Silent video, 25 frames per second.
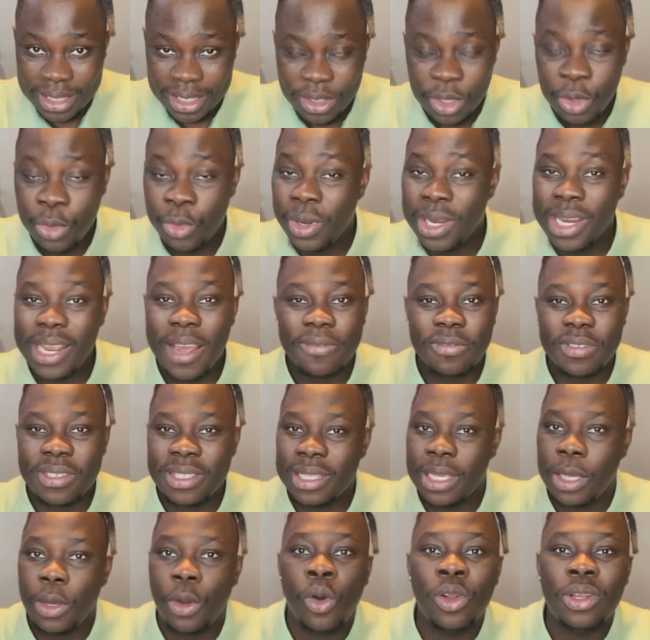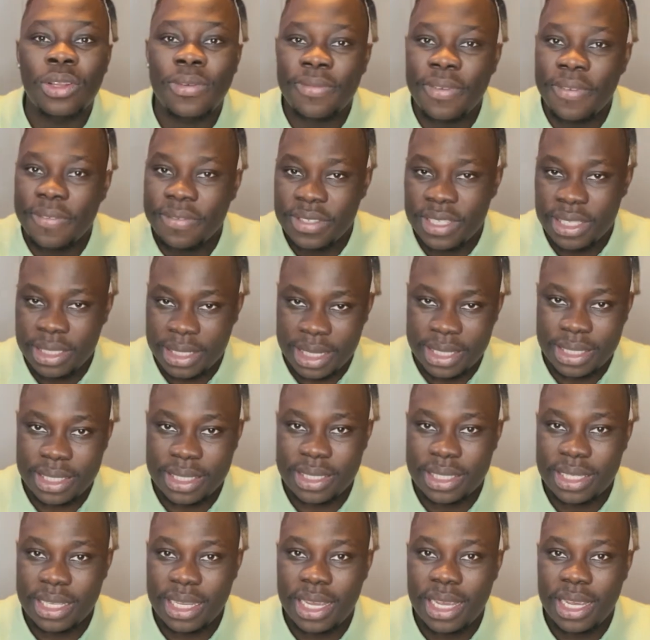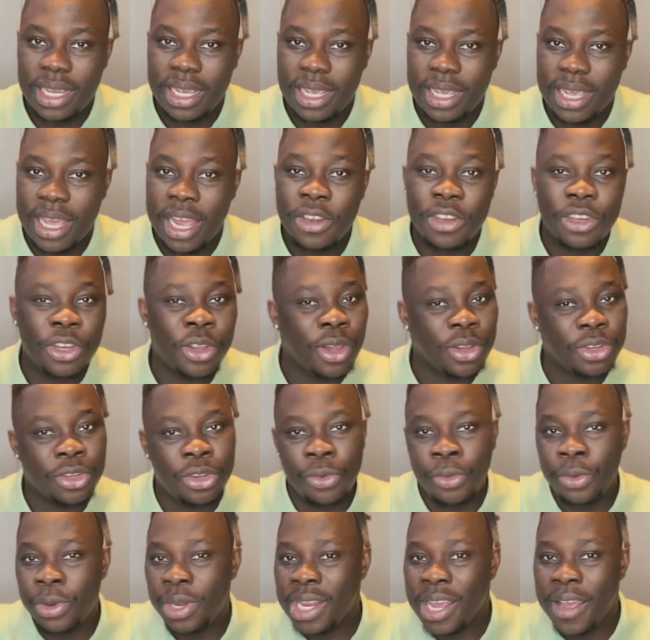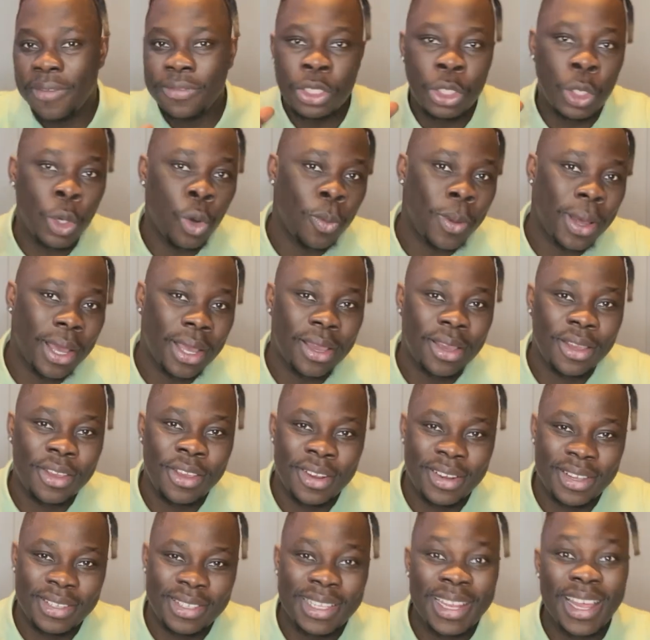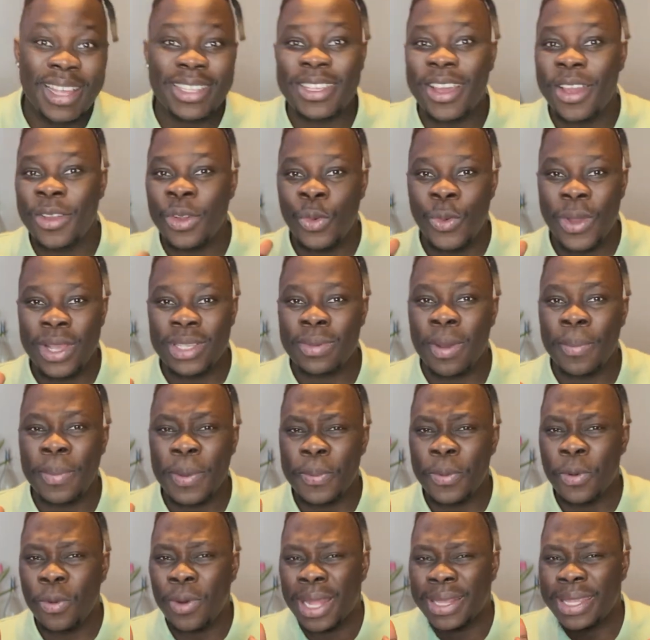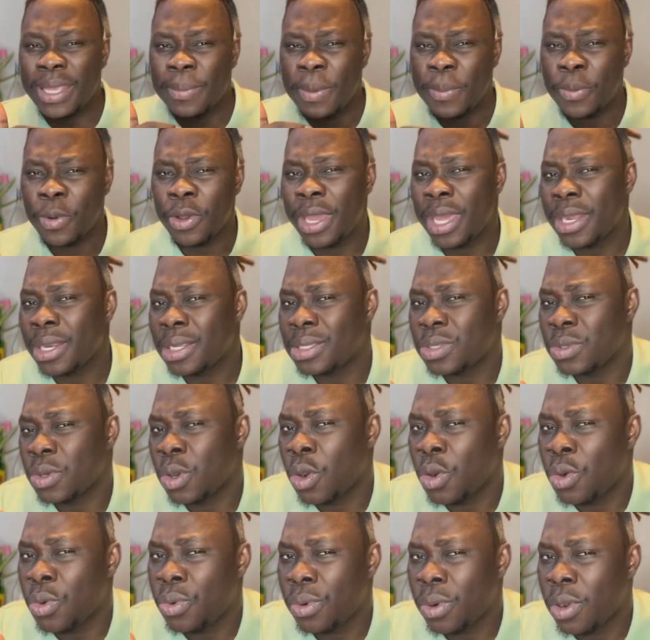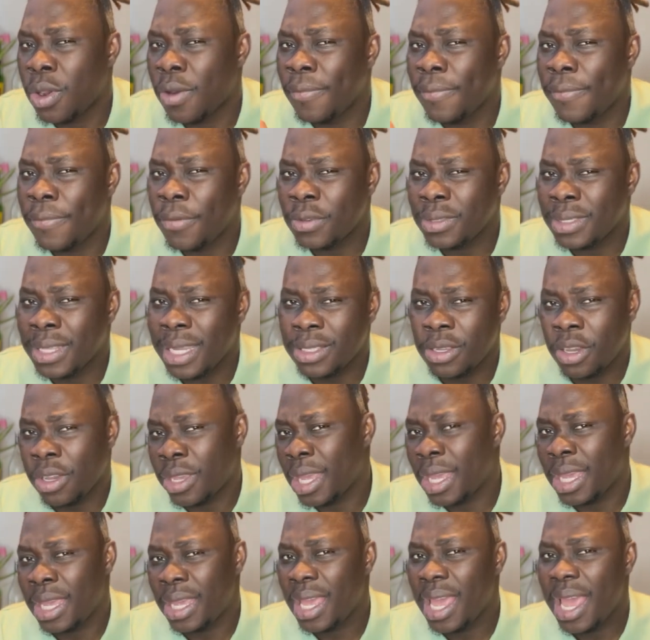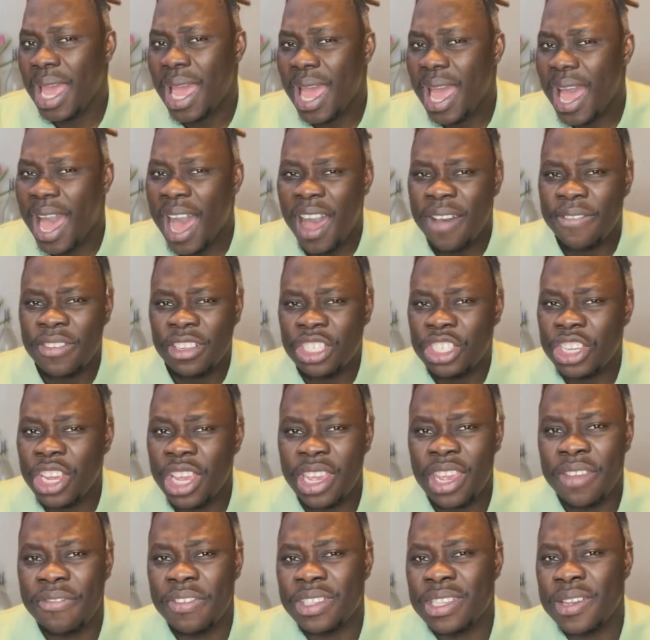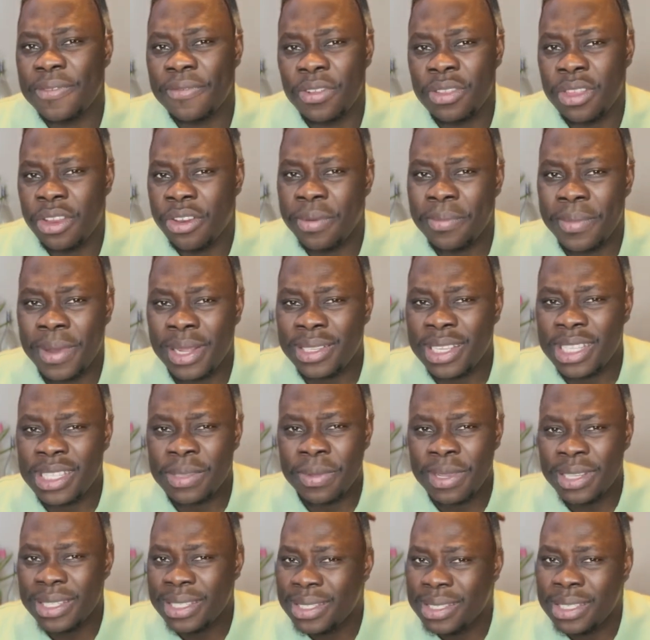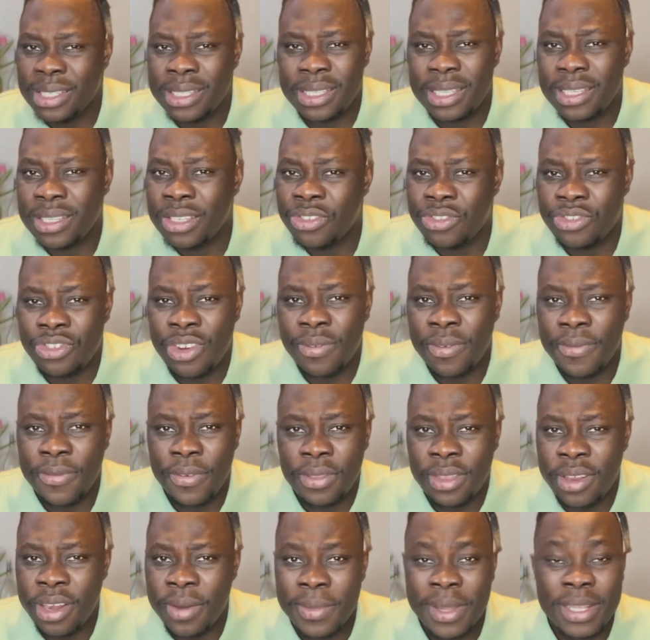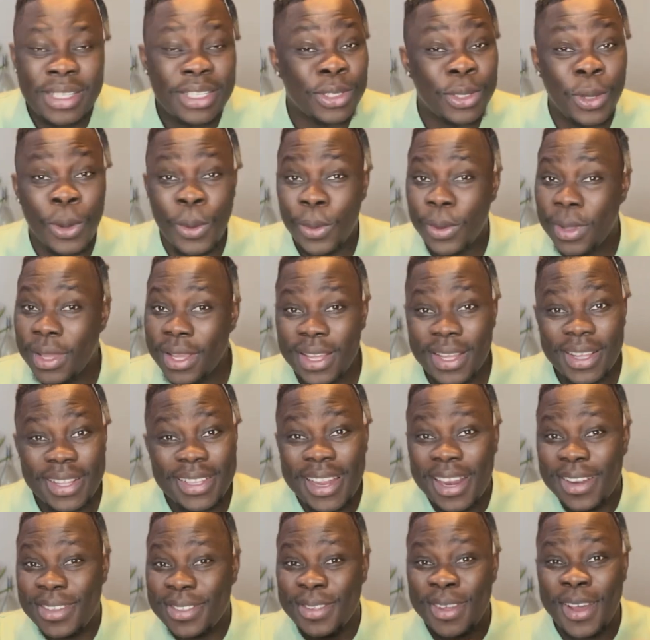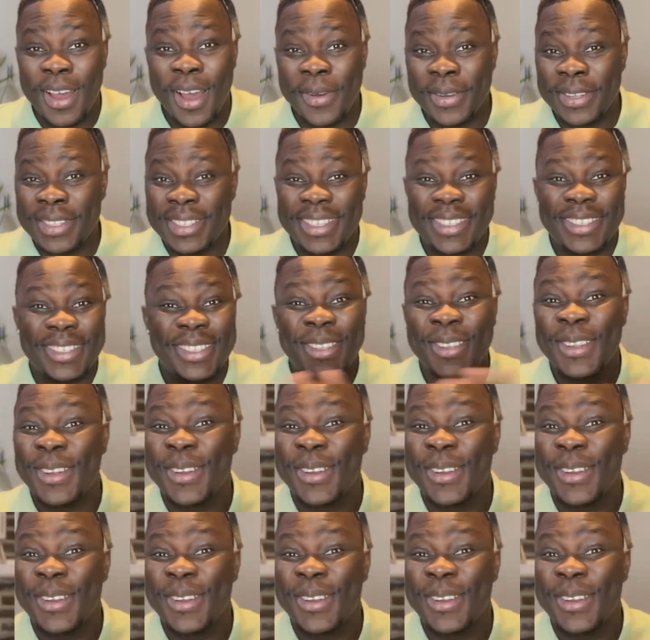You really have to stay only 15 days. And you really have to go back. You understand? That's how it works. But people, I think people get it all confused that, okay, I have a Schengen visa for 3 months. It means it's travel for 3 months. No, that is not how it is. No,